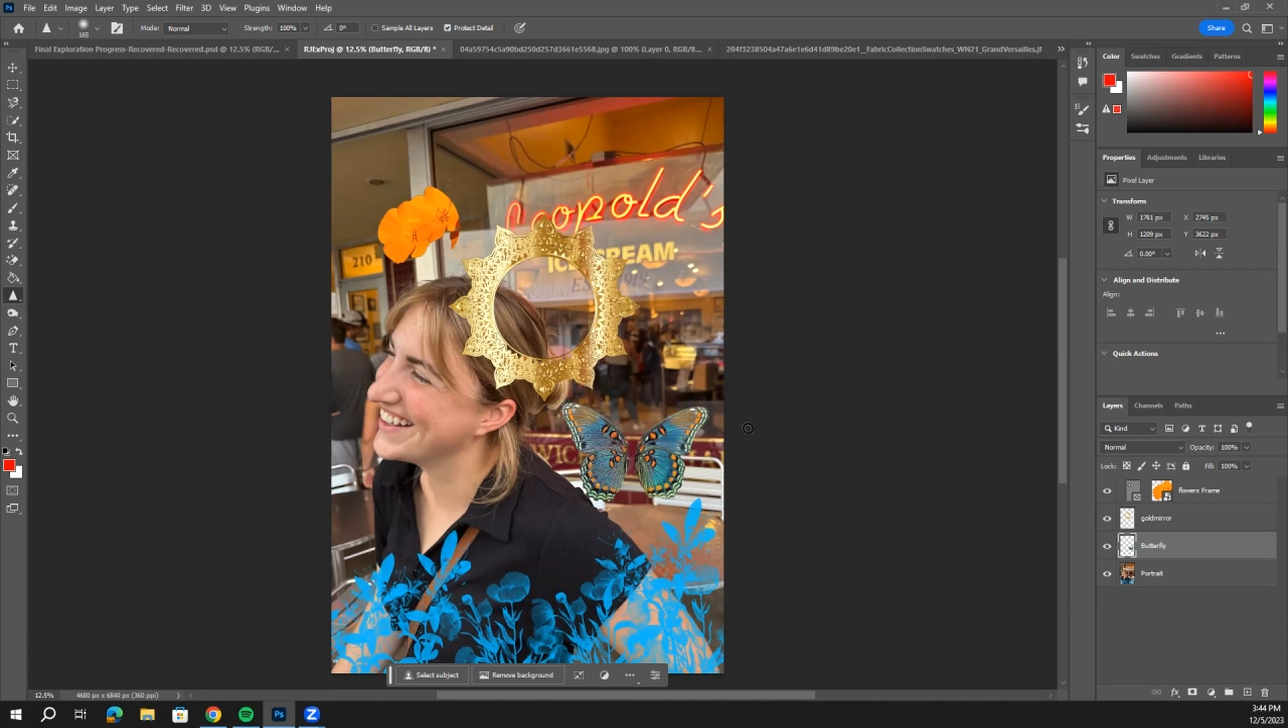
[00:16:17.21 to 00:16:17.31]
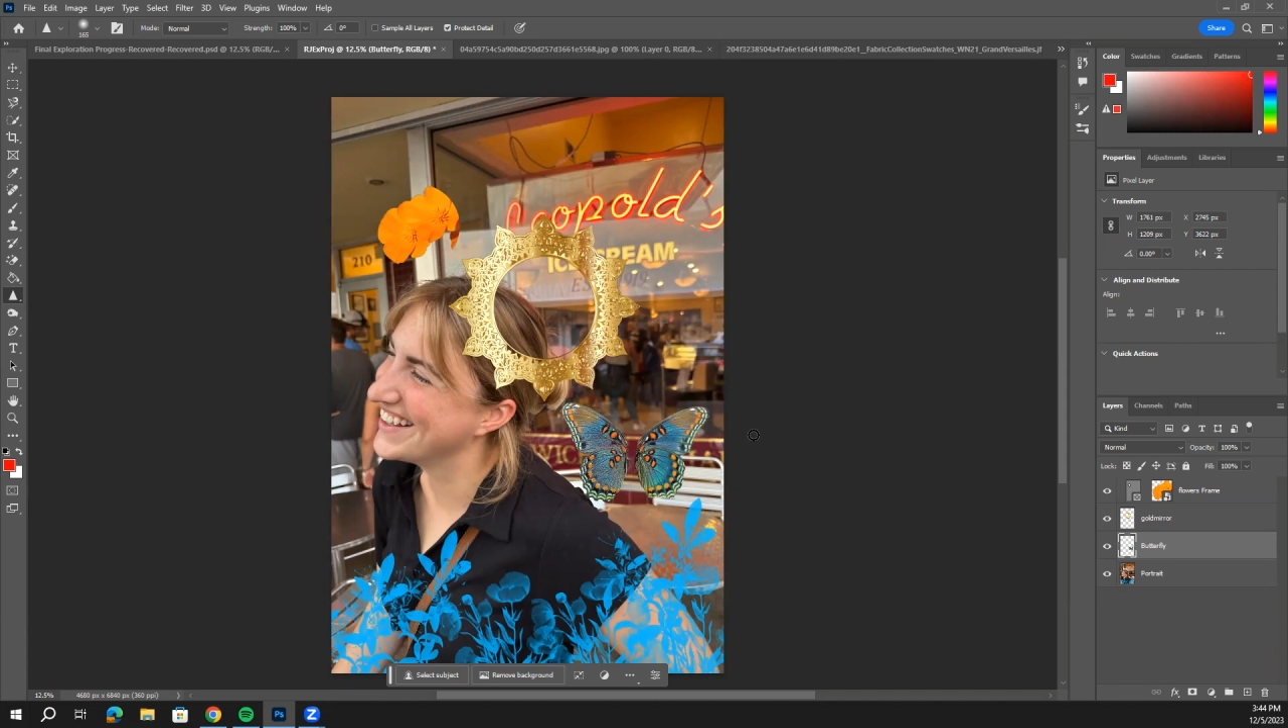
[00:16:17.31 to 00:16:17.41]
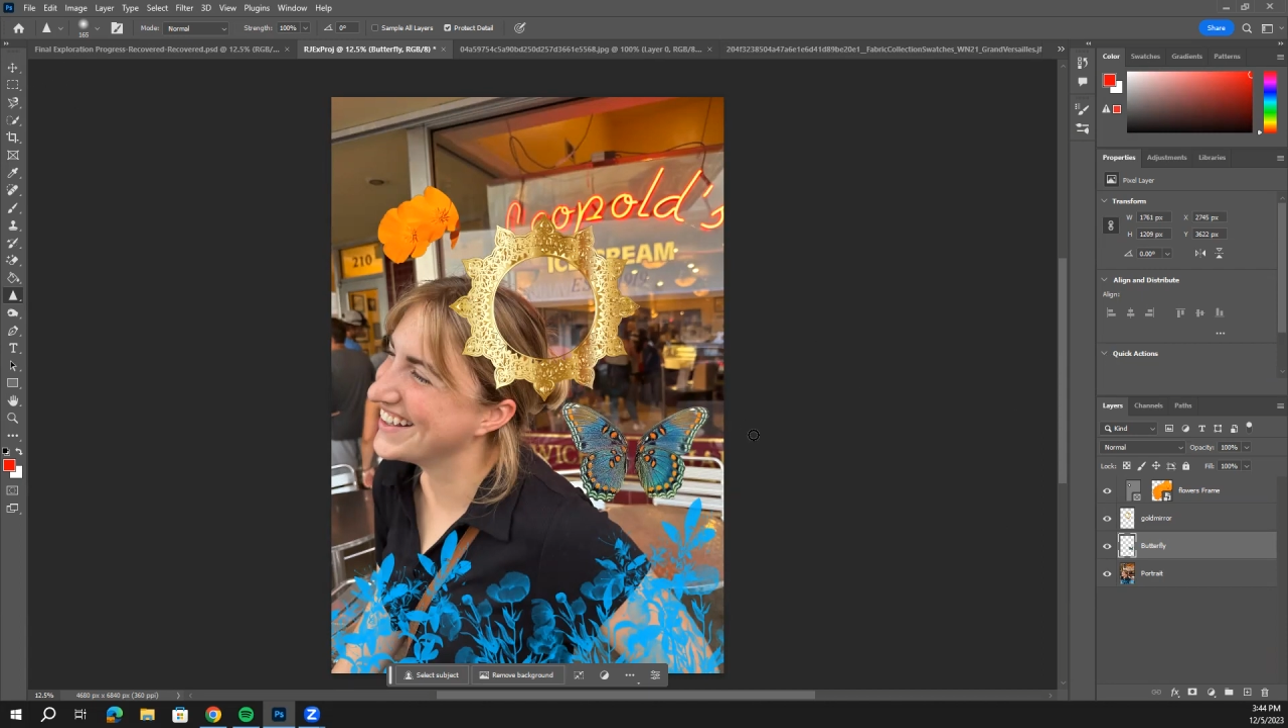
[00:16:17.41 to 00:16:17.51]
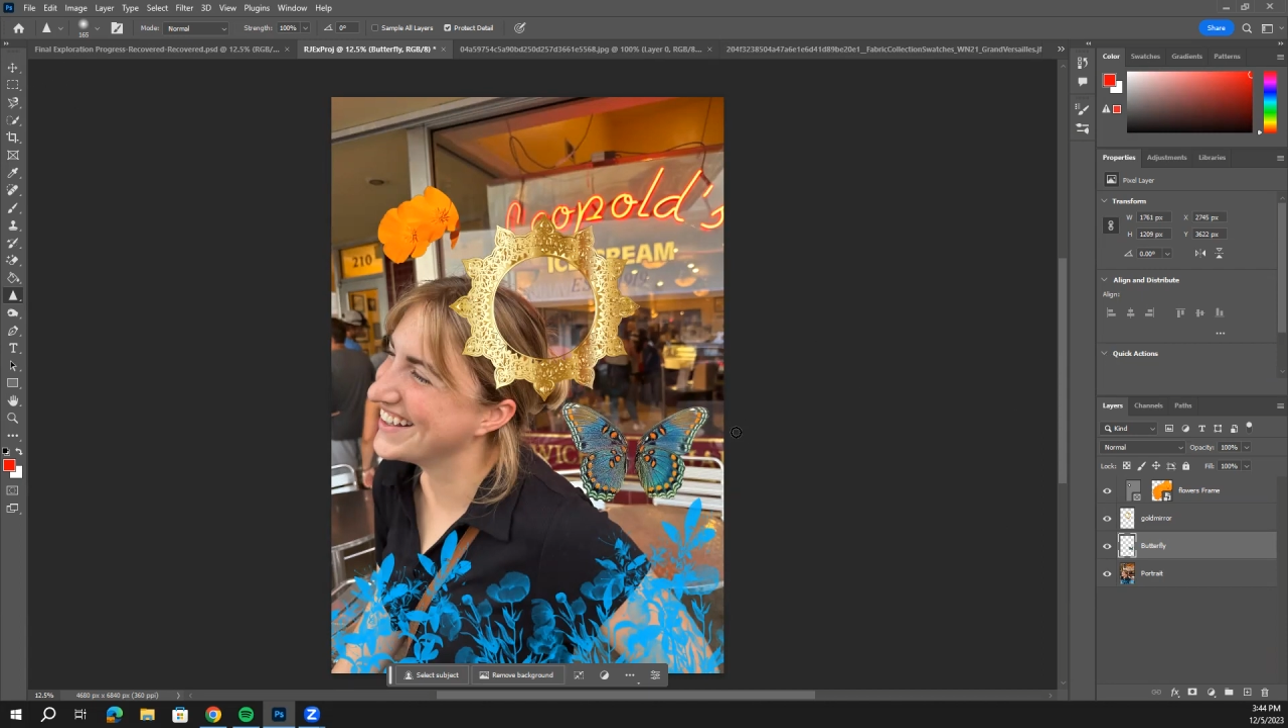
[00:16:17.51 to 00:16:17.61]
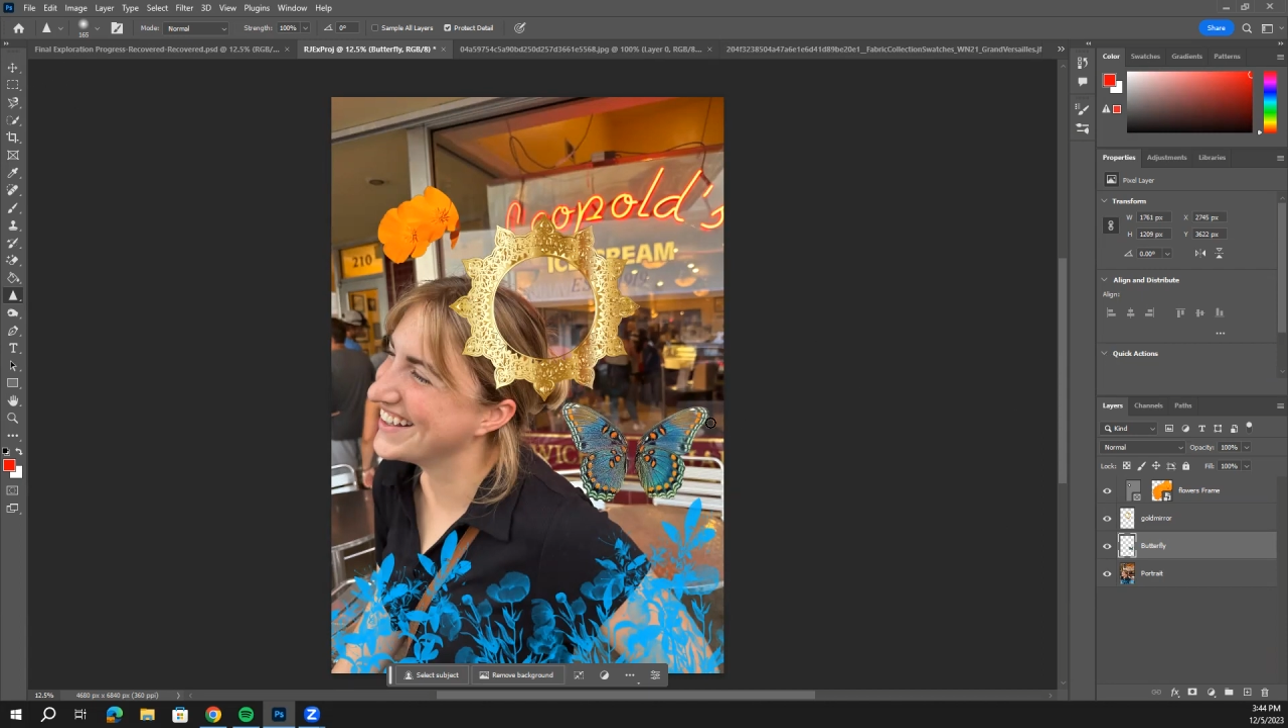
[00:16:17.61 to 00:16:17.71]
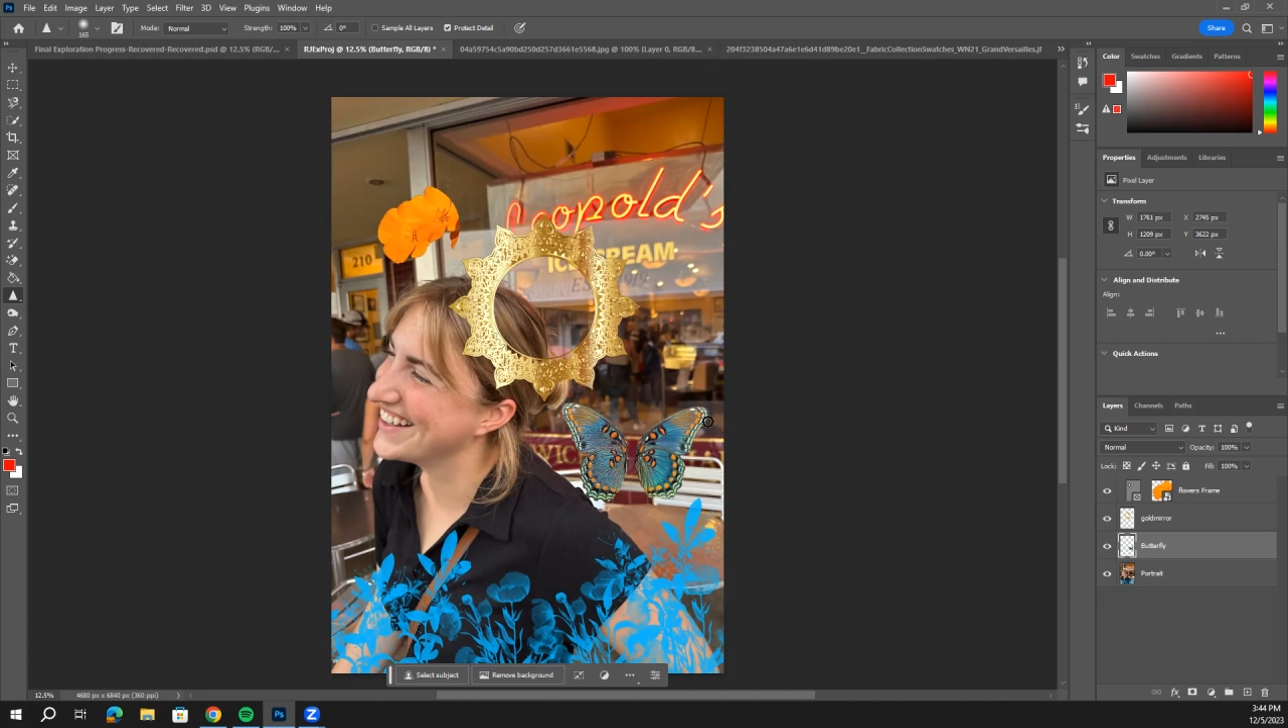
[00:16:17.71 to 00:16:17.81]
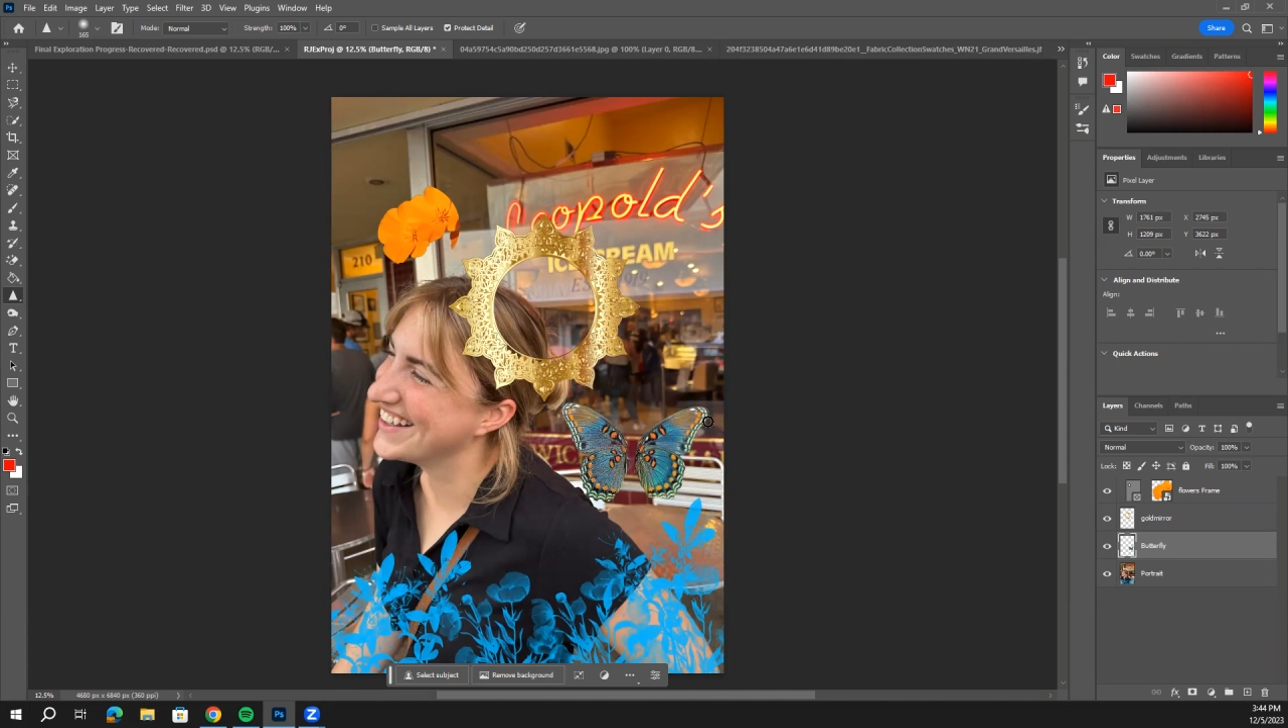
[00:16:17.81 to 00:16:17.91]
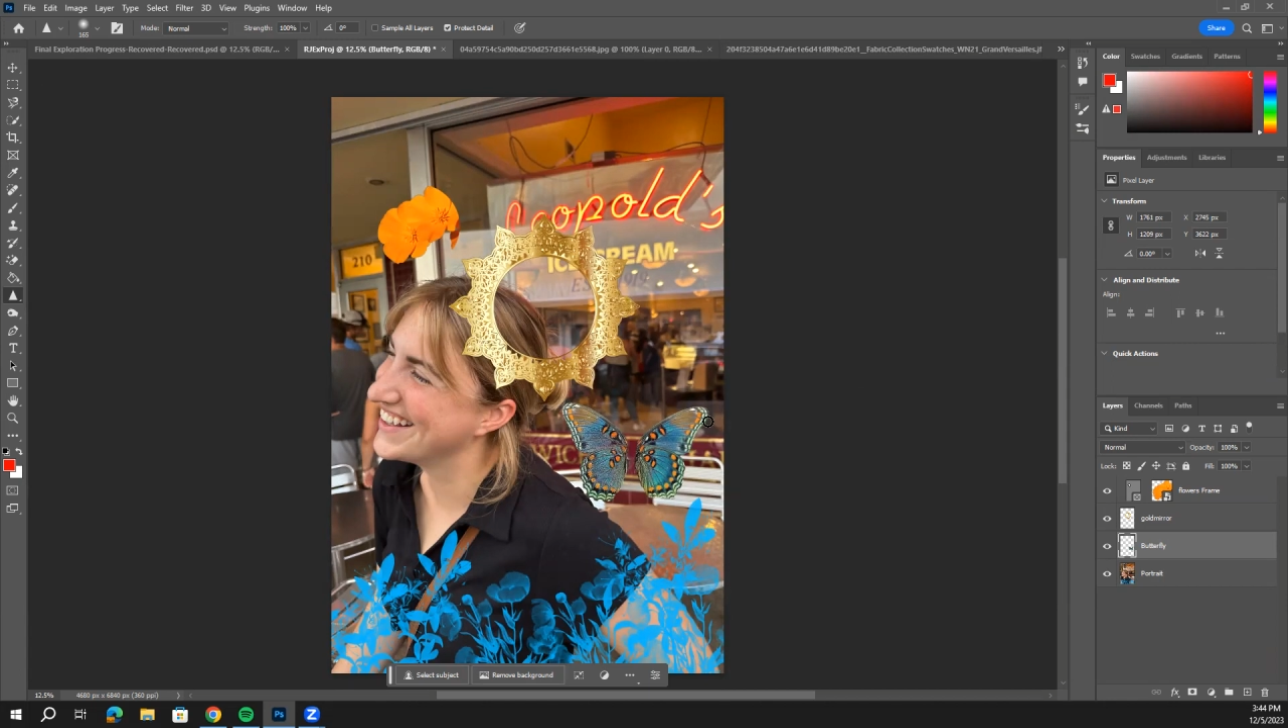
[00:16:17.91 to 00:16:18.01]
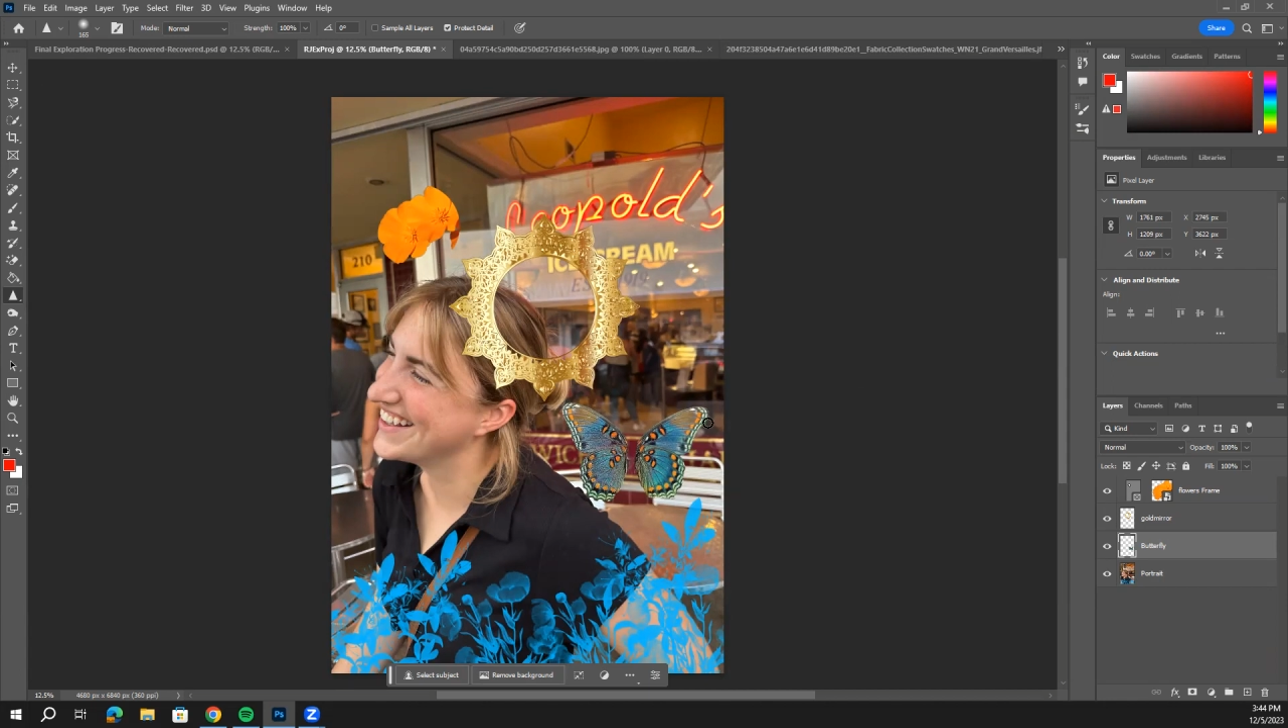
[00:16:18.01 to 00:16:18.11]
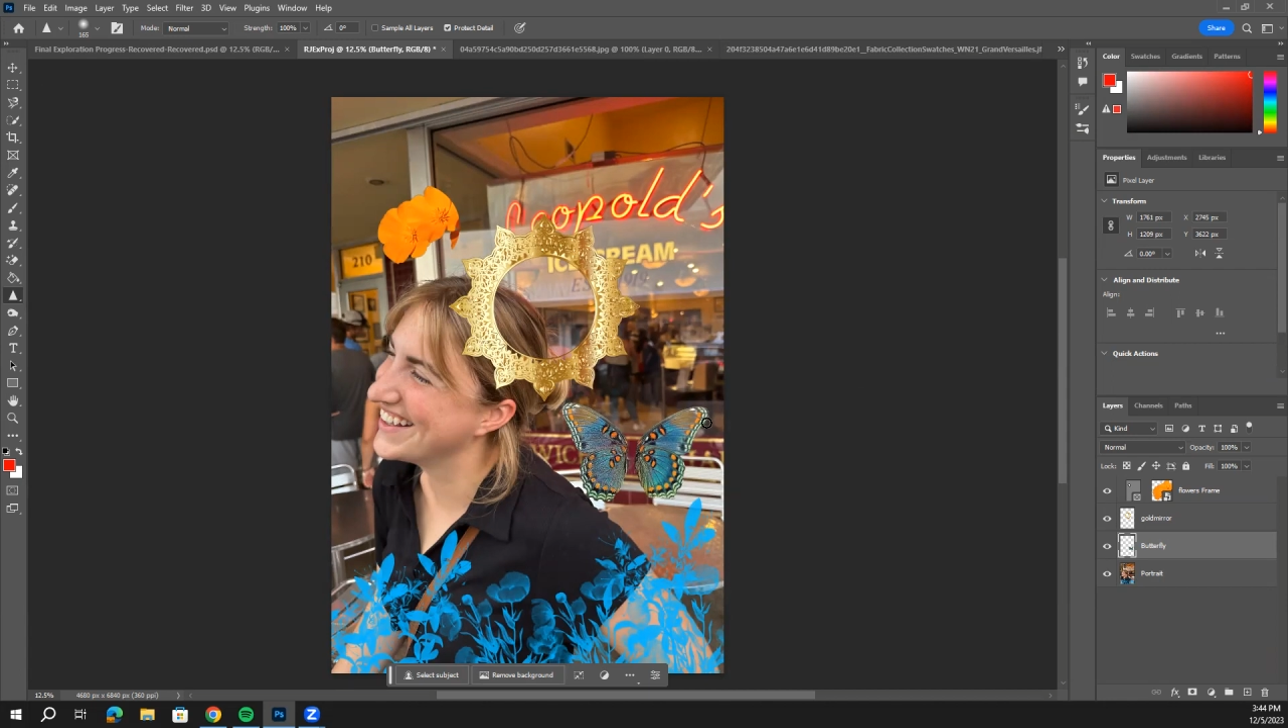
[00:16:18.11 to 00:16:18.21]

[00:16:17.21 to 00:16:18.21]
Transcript: force quit it.